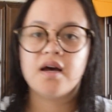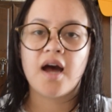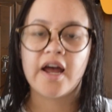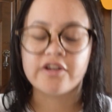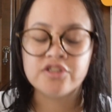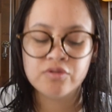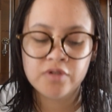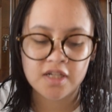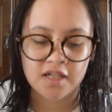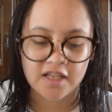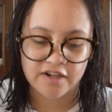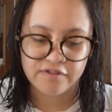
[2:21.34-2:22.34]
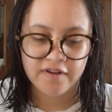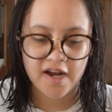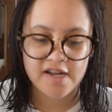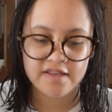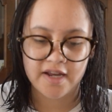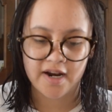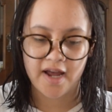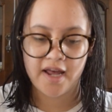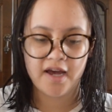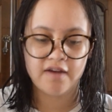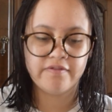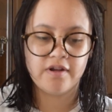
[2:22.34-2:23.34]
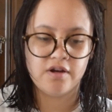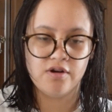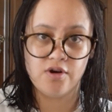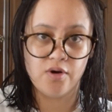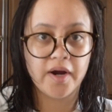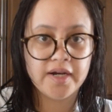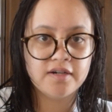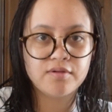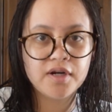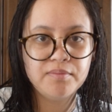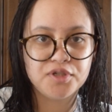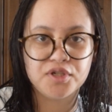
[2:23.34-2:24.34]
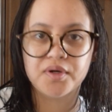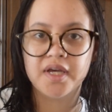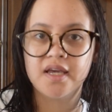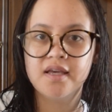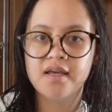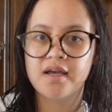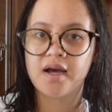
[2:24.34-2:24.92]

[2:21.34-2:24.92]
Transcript: I also want to clarify that I have no idea what I'm doing,